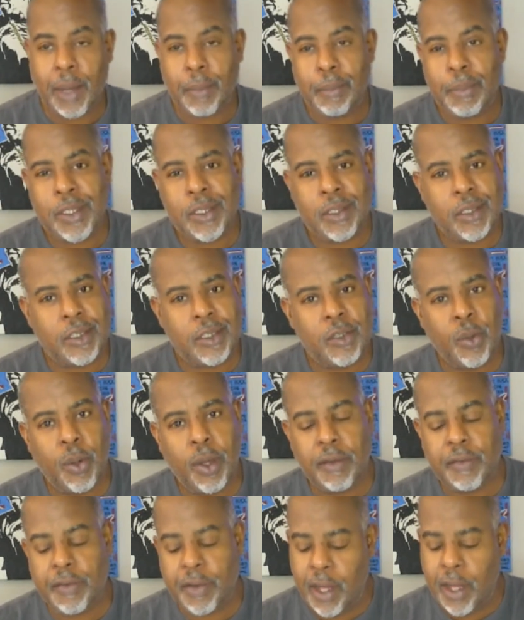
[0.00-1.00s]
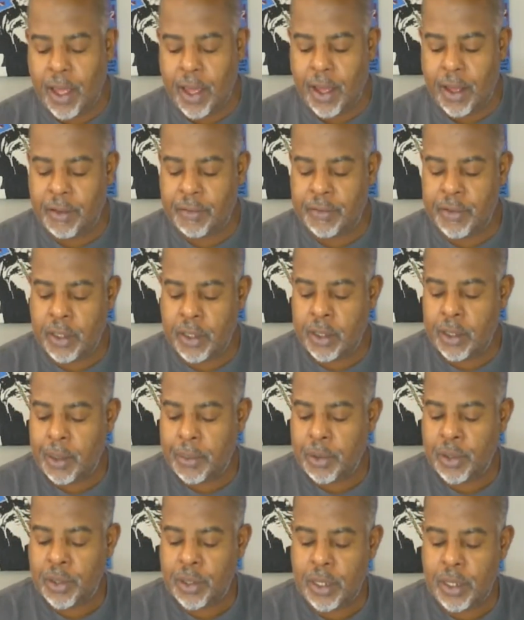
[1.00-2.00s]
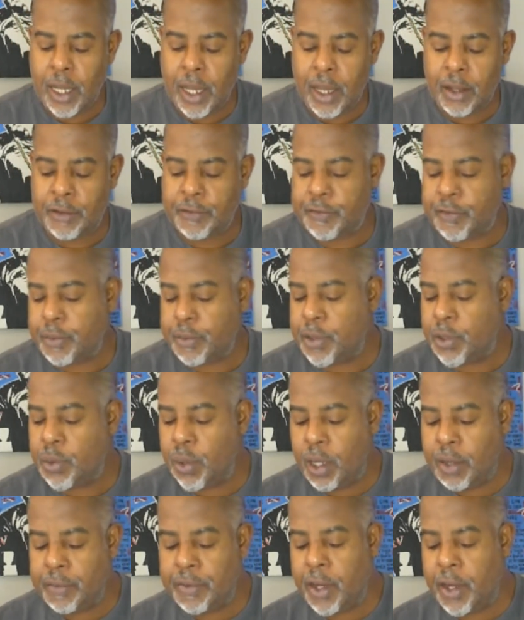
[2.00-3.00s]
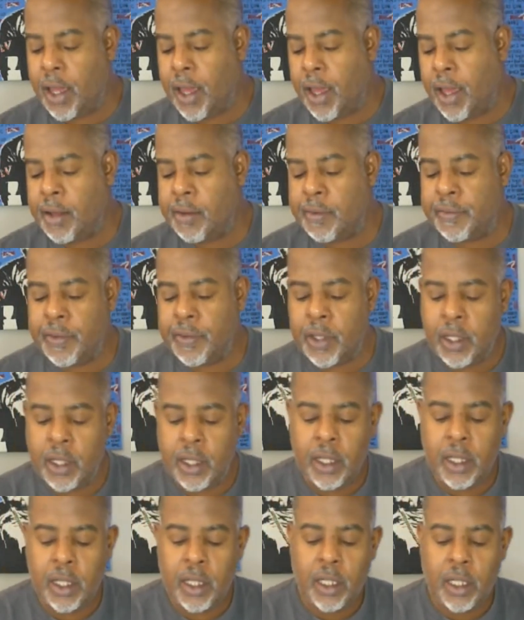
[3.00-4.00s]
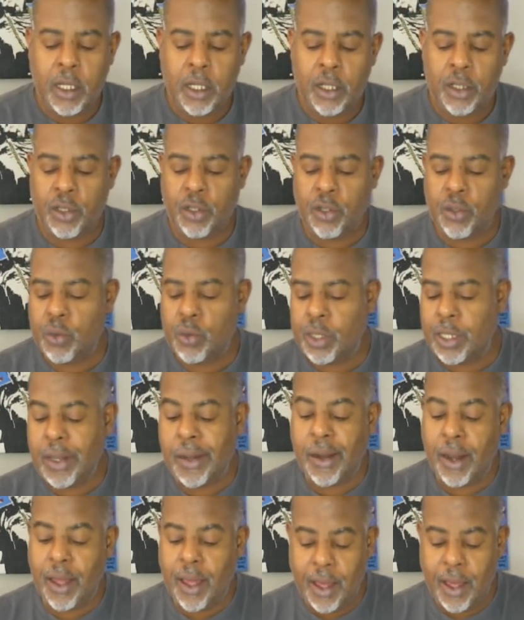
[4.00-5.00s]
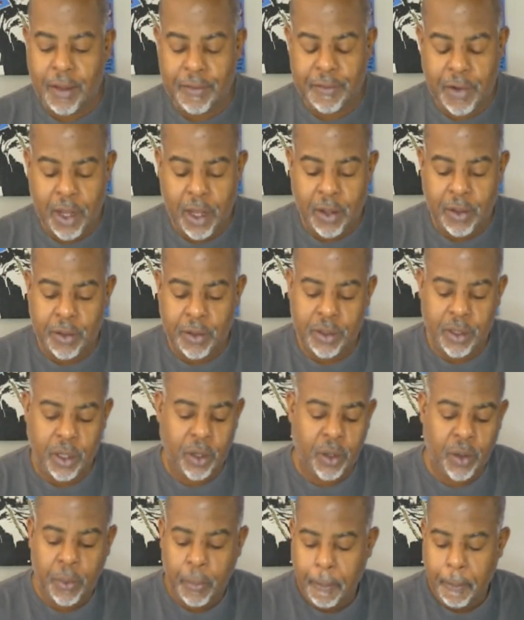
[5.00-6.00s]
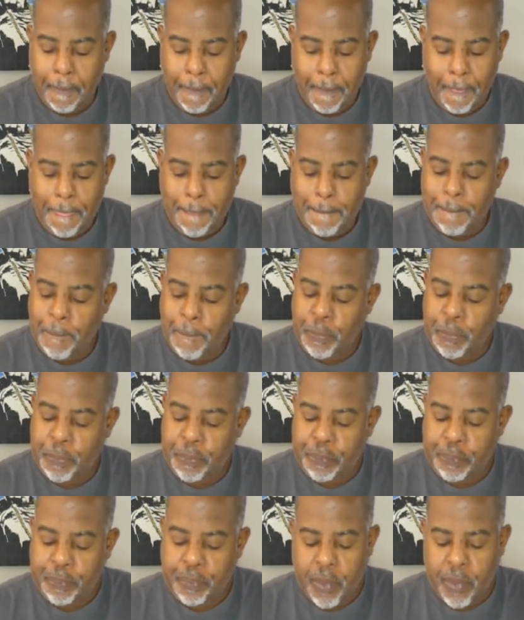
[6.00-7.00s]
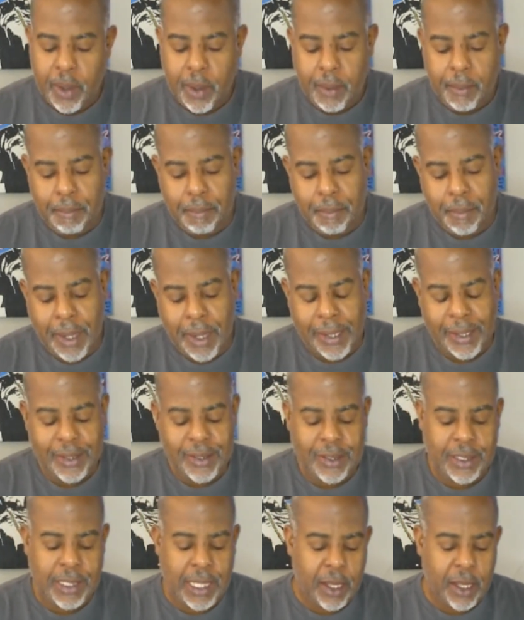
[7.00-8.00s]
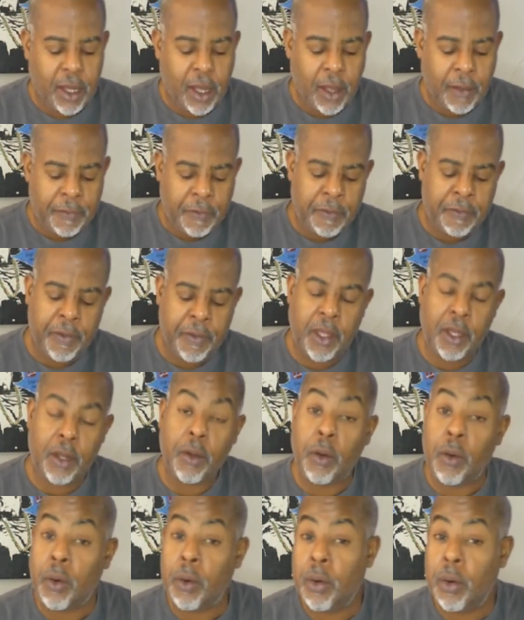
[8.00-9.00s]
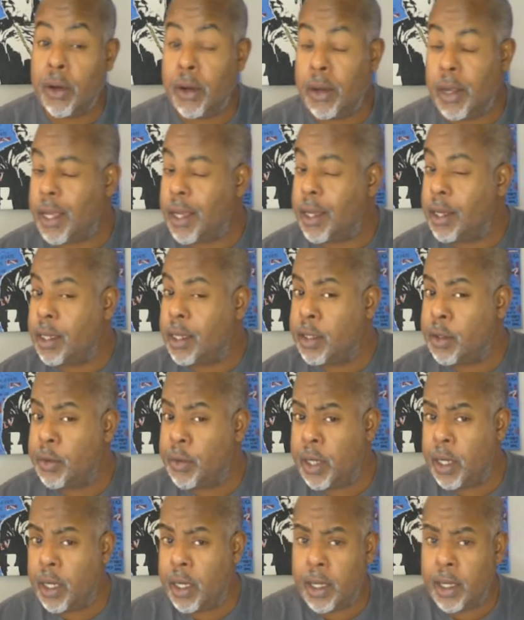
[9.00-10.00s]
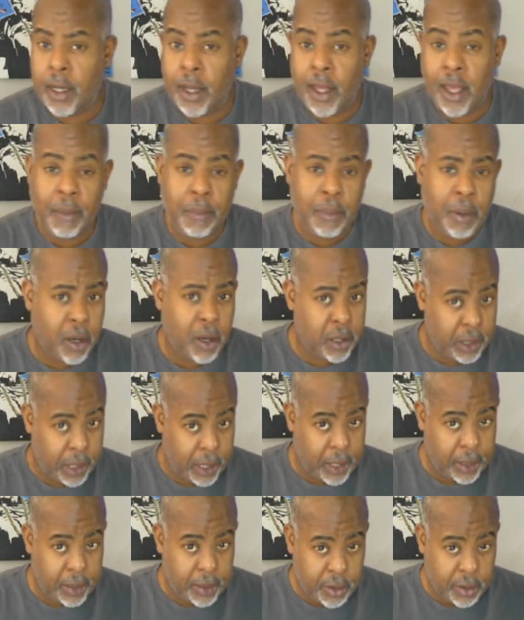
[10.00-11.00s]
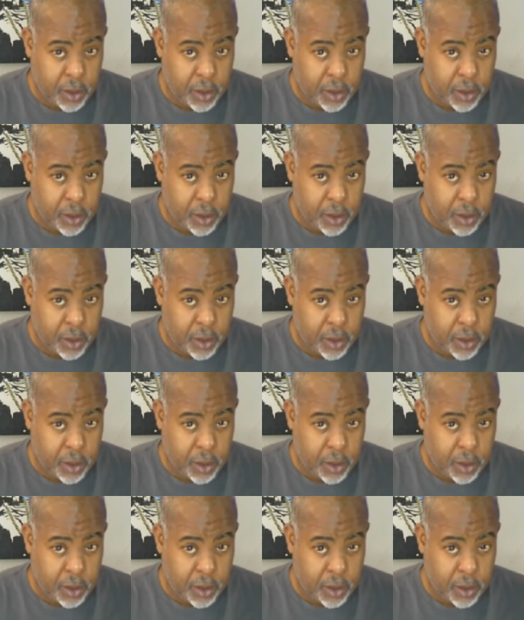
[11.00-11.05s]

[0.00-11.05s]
I missed the 12.5. This number's down from 12.5. to 10.5 now, so might stay off of it or include it in any parlay.